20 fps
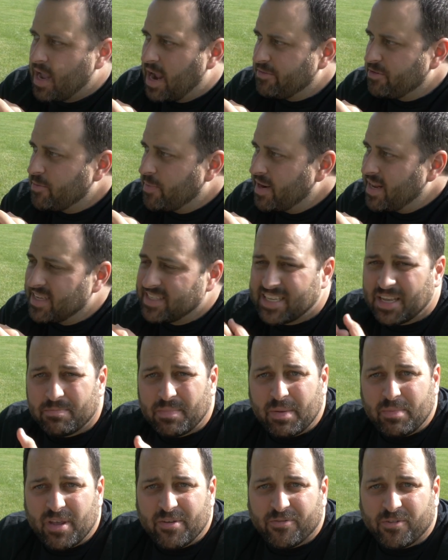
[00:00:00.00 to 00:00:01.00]
everybody except
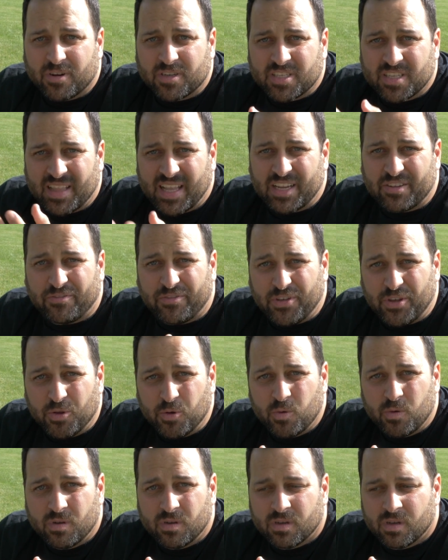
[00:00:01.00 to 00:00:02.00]
maybe for a select
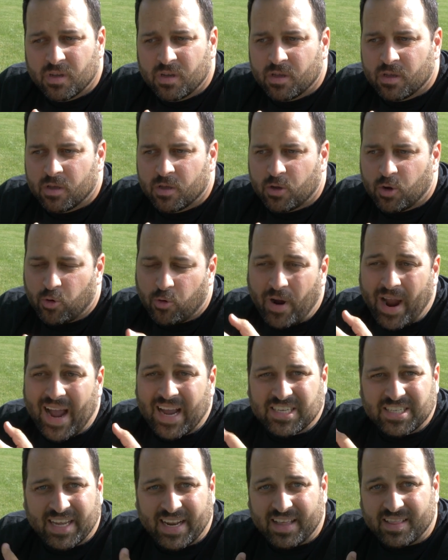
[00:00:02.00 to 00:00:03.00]
few
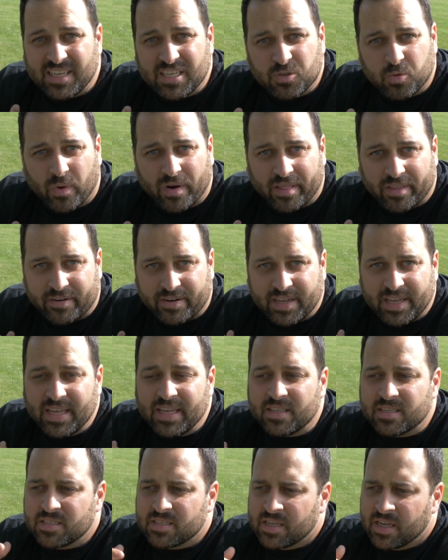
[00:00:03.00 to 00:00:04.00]
crash in at least one of their
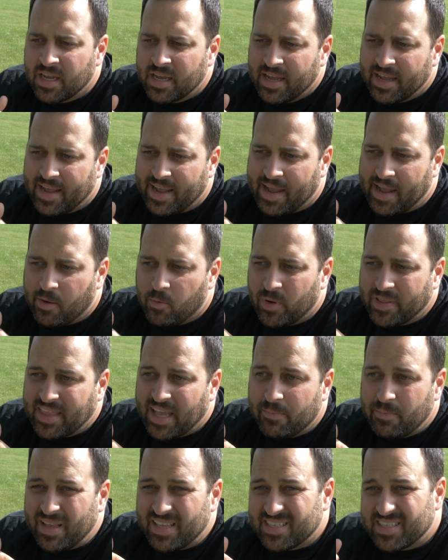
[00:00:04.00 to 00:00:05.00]
heats. And what
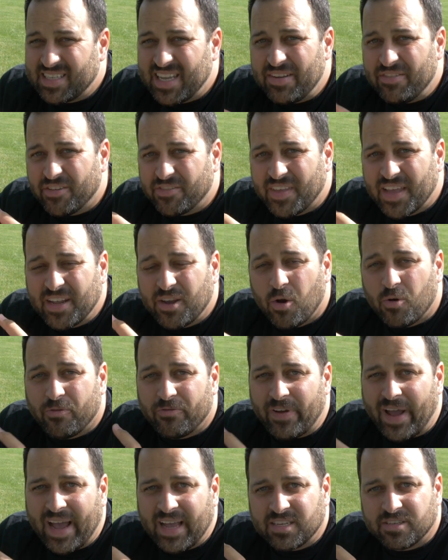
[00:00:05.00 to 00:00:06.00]
that means is even if they go
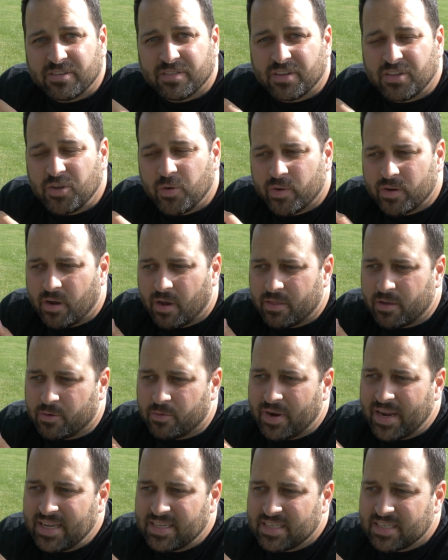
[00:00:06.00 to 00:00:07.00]
faster than you in other
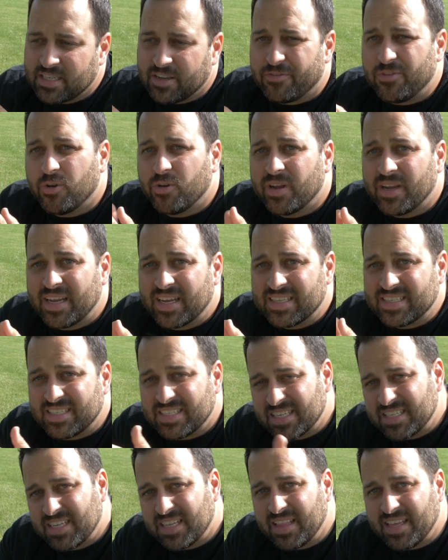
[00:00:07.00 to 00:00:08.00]
races, if you can
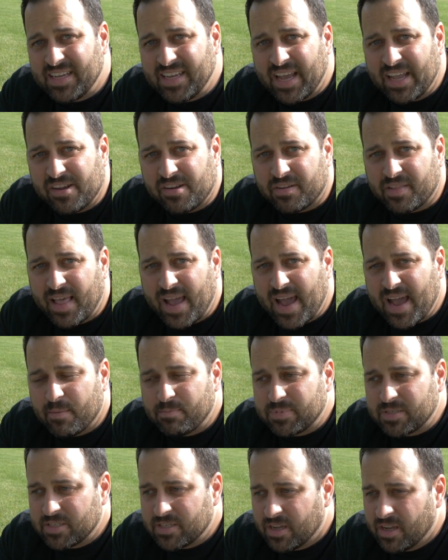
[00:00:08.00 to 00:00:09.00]
consistently get your
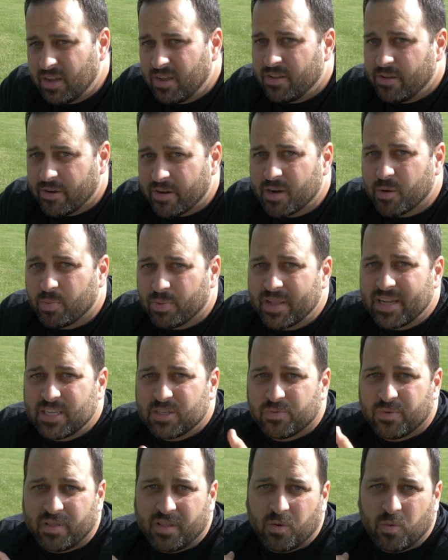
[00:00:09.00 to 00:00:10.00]
laps, you're gonna
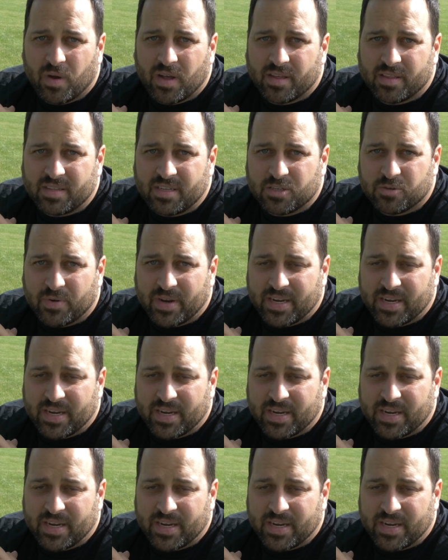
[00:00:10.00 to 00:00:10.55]
place really well in these